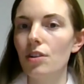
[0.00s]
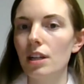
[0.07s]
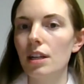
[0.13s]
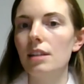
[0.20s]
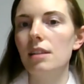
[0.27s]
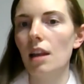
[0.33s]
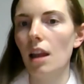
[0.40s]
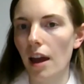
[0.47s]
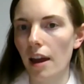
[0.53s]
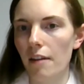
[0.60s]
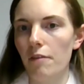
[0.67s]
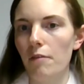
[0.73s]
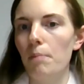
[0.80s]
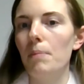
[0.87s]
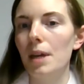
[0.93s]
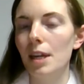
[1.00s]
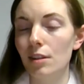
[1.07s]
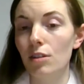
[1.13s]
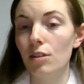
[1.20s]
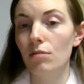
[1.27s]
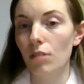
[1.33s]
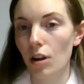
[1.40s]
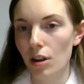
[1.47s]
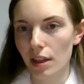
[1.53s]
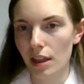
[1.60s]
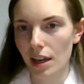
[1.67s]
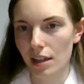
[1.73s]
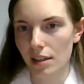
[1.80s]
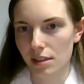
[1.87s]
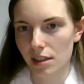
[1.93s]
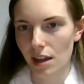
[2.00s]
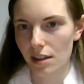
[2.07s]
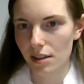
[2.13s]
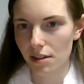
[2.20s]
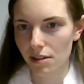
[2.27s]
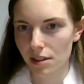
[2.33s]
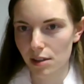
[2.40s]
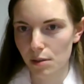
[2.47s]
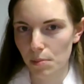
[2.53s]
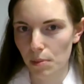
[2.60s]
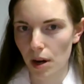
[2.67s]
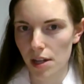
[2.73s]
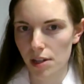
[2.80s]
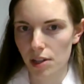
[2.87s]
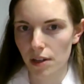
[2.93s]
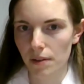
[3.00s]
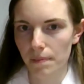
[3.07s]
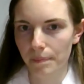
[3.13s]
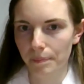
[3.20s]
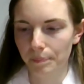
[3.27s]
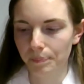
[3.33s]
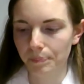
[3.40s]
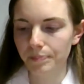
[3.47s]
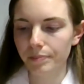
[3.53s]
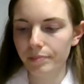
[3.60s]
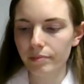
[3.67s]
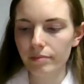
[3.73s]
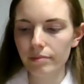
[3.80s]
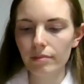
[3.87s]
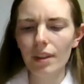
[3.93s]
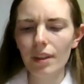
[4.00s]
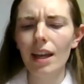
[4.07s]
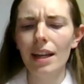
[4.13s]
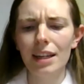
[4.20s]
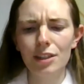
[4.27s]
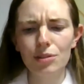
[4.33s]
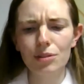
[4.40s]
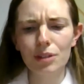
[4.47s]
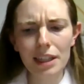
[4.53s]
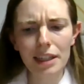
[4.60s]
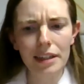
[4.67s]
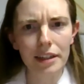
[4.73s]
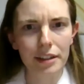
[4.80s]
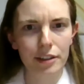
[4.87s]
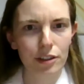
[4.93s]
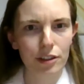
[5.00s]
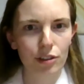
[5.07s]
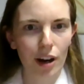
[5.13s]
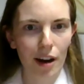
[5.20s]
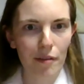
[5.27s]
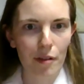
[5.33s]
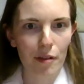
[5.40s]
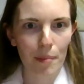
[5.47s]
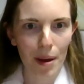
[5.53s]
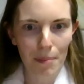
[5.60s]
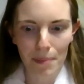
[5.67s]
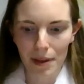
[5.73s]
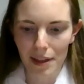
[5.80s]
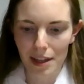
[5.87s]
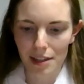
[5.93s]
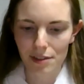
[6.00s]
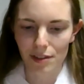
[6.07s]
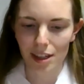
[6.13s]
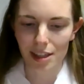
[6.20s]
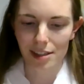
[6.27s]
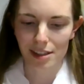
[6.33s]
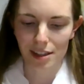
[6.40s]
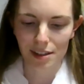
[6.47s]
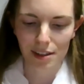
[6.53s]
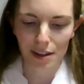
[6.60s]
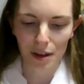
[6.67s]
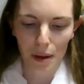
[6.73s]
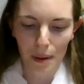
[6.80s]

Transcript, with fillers: in his life, Peter wrote this under inspiration. And it's really good to try and remember these verses.